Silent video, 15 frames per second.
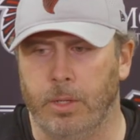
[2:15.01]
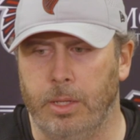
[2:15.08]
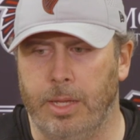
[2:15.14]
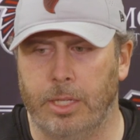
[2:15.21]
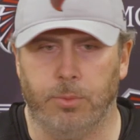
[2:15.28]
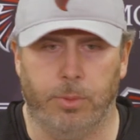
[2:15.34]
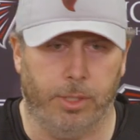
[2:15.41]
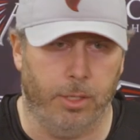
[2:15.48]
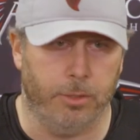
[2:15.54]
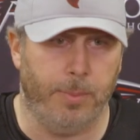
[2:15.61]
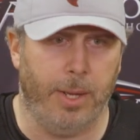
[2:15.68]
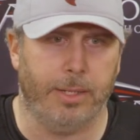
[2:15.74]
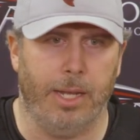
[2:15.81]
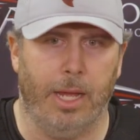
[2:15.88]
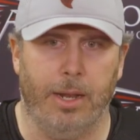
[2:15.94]
And that's when it comes
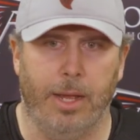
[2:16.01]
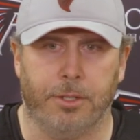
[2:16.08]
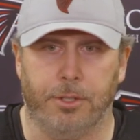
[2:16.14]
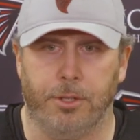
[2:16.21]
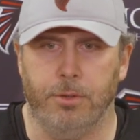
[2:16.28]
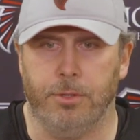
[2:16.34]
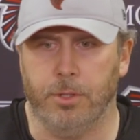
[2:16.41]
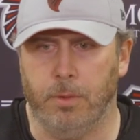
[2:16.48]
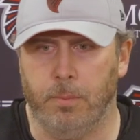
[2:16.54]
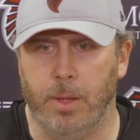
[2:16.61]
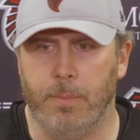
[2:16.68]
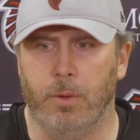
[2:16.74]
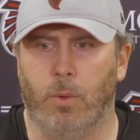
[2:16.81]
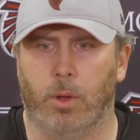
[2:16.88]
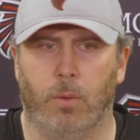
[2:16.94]
back down to execution or
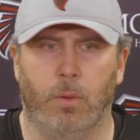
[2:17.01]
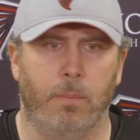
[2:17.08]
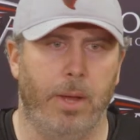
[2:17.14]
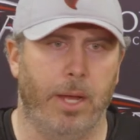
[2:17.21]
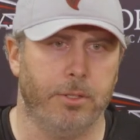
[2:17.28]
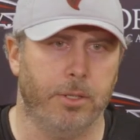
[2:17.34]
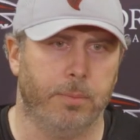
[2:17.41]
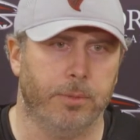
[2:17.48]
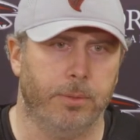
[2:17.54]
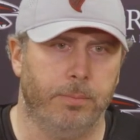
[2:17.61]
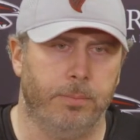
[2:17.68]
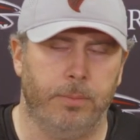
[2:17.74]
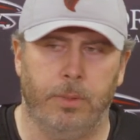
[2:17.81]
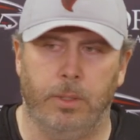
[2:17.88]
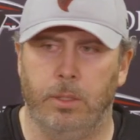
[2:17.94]
maybe one on one matchups.
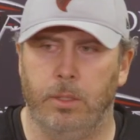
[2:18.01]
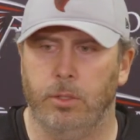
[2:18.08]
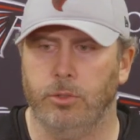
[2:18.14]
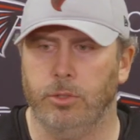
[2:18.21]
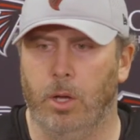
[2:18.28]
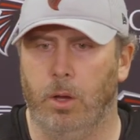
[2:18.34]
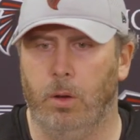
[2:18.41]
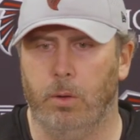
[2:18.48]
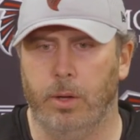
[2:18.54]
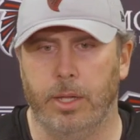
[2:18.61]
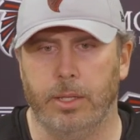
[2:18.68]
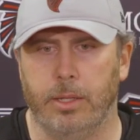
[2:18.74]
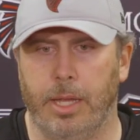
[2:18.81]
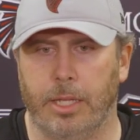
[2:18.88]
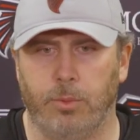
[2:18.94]
So
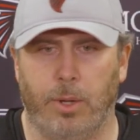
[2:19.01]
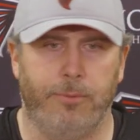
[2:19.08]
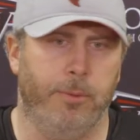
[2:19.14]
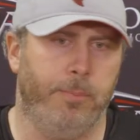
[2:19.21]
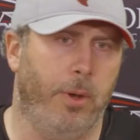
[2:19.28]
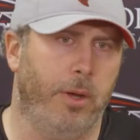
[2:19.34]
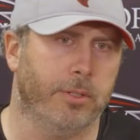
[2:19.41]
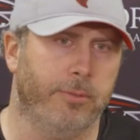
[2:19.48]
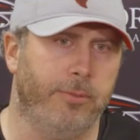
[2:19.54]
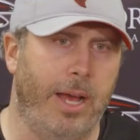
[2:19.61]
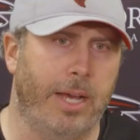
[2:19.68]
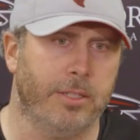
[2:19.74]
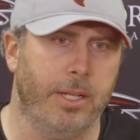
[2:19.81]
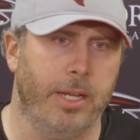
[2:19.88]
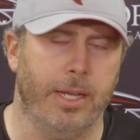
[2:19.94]
it, that's why football is a
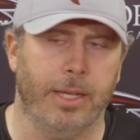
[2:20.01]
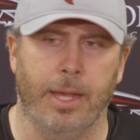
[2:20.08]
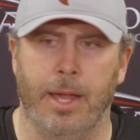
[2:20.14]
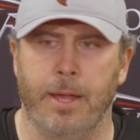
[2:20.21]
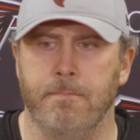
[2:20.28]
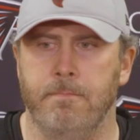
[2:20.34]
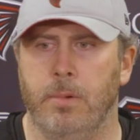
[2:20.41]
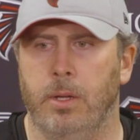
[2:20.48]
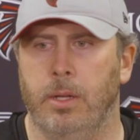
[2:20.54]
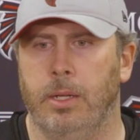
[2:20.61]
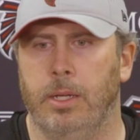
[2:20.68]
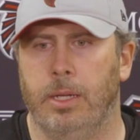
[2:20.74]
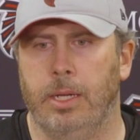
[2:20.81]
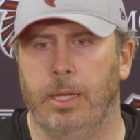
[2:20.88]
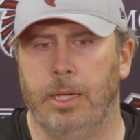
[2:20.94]
fascinating game.
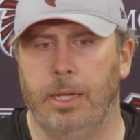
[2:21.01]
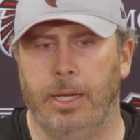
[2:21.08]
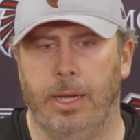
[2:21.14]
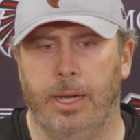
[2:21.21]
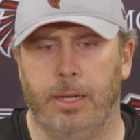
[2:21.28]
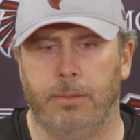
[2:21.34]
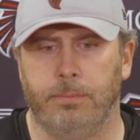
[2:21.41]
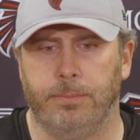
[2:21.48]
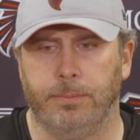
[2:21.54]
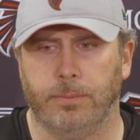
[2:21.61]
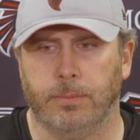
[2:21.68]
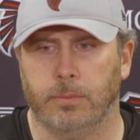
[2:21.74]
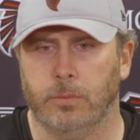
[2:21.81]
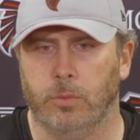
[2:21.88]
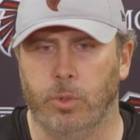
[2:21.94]
Um,
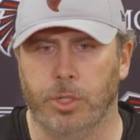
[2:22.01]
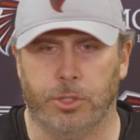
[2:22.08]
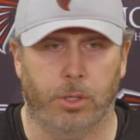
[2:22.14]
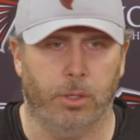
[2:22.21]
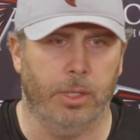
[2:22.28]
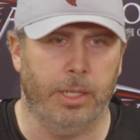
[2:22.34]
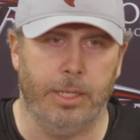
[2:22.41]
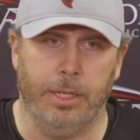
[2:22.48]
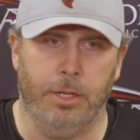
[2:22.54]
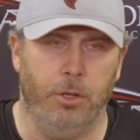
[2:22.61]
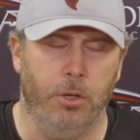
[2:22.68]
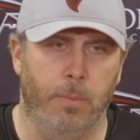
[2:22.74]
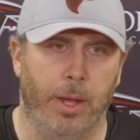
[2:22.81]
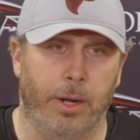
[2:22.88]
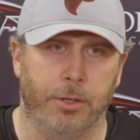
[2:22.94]
we certainly need to
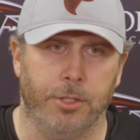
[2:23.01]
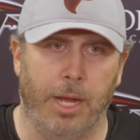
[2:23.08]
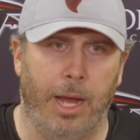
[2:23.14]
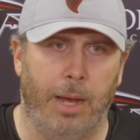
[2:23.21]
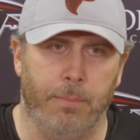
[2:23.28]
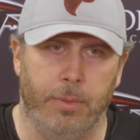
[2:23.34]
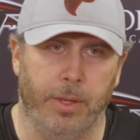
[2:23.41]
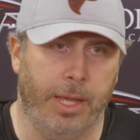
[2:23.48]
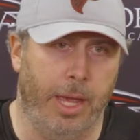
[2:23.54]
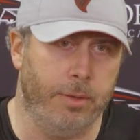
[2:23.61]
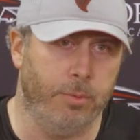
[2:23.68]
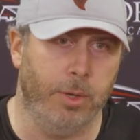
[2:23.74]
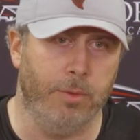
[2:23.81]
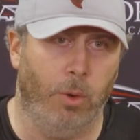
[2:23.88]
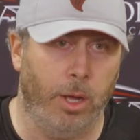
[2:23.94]
do a better job. The
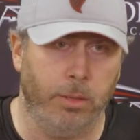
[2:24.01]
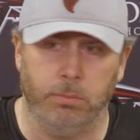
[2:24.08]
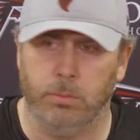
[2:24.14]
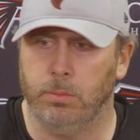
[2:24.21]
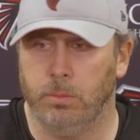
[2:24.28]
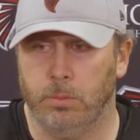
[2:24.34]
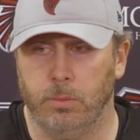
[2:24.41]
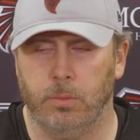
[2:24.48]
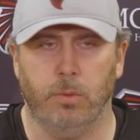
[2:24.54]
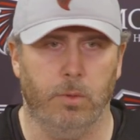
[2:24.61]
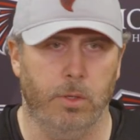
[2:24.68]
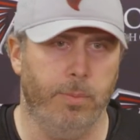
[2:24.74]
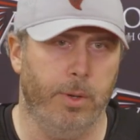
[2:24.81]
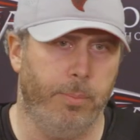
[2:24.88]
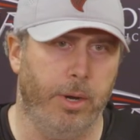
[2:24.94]
games we have won,
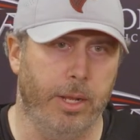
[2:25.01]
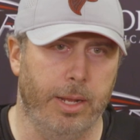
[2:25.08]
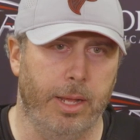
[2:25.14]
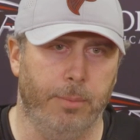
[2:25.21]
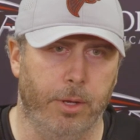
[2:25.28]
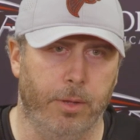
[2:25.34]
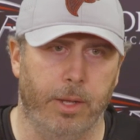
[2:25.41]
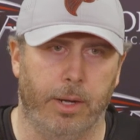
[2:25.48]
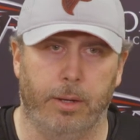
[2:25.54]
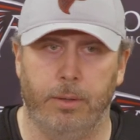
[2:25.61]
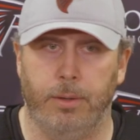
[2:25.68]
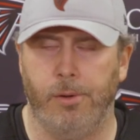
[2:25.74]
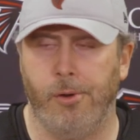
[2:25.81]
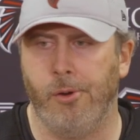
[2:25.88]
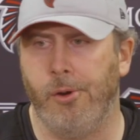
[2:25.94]
we've been pretty damn good there.
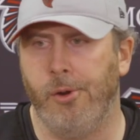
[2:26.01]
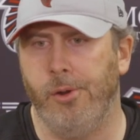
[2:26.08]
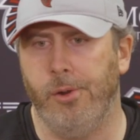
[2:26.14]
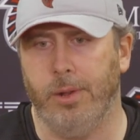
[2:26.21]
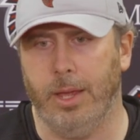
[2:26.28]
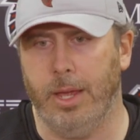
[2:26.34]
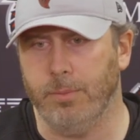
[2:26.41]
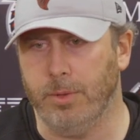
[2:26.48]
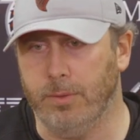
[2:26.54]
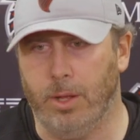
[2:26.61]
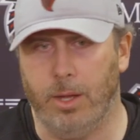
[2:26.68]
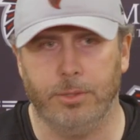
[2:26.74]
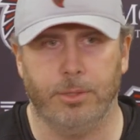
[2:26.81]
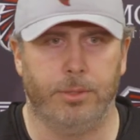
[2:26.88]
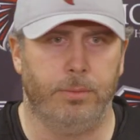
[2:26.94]
And we have
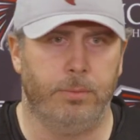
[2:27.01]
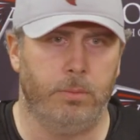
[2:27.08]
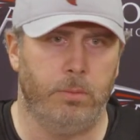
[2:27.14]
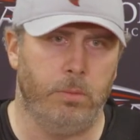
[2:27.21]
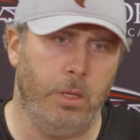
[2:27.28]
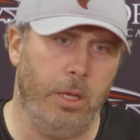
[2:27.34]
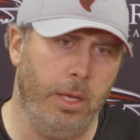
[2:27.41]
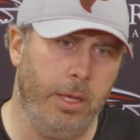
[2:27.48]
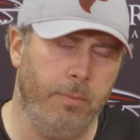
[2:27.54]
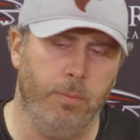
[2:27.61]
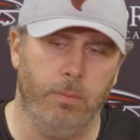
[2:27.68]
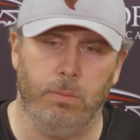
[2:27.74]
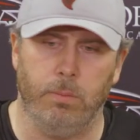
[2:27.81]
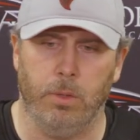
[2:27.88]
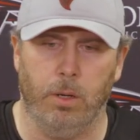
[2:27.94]
lost,
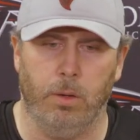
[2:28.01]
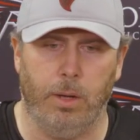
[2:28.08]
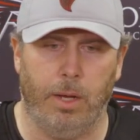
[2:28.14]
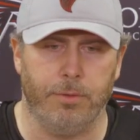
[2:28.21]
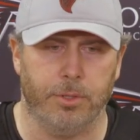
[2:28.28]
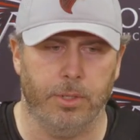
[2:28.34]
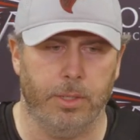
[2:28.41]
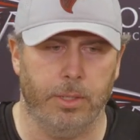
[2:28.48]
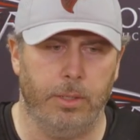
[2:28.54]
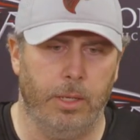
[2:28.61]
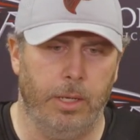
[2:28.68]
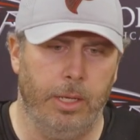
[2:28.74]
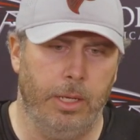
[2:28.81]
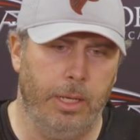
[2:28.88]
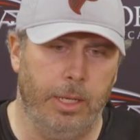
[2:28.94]
and you know, obviously,
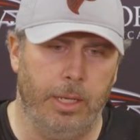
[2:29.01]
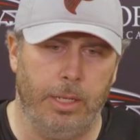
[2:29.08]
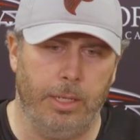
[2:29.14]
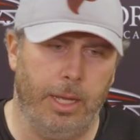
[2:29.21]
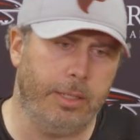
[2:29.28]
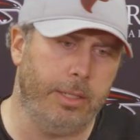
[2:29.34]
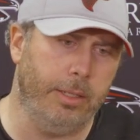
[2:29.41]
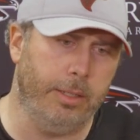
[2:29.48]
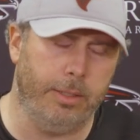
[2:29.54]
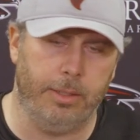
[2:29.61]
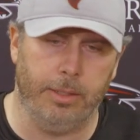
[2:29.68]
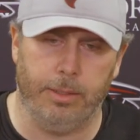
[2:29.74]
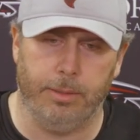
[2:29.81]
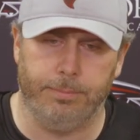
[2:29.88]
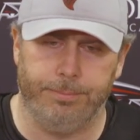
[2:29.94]
not to, to